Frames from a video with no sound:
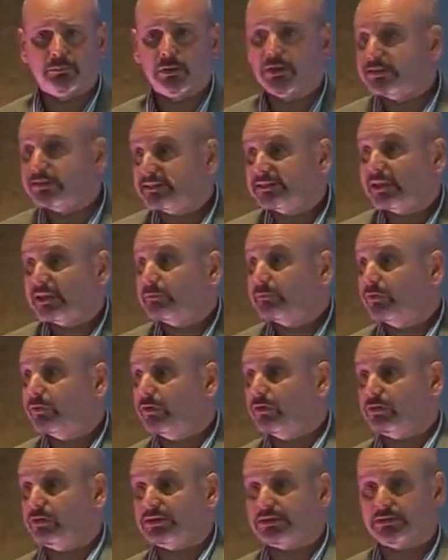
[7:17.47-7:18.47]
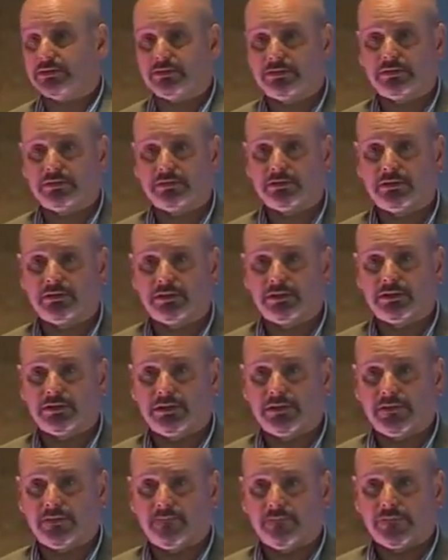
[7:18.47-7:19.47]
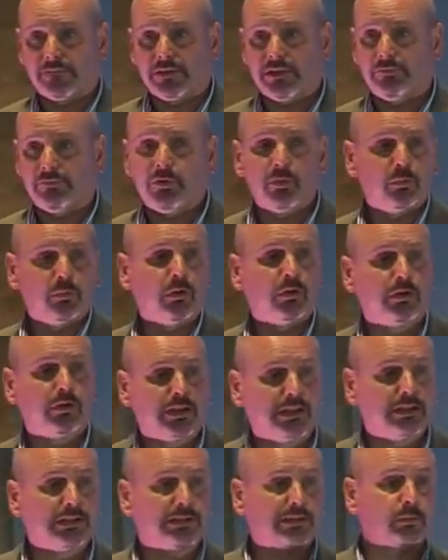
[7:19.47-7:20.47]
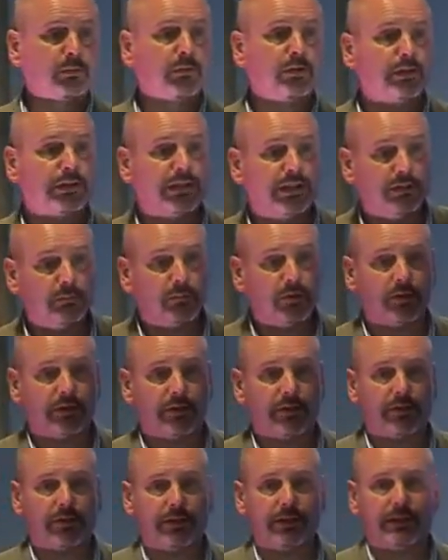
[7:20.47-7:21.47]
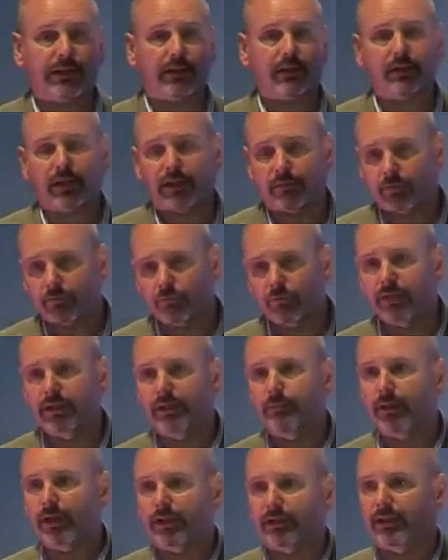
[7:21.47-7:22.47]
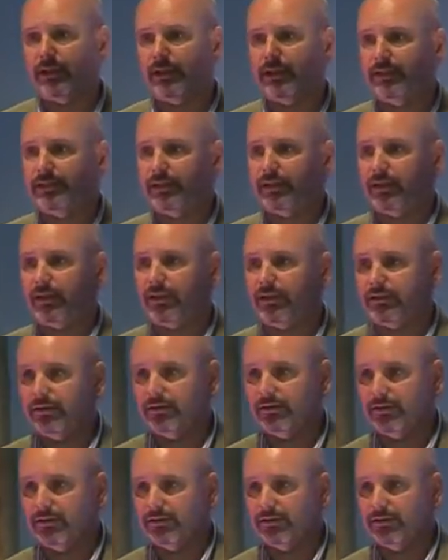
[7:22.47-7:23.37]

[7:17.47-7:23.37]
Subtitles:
But it's the same for us. If you walk into work in the morning thinking I'm going to have a really bad day today,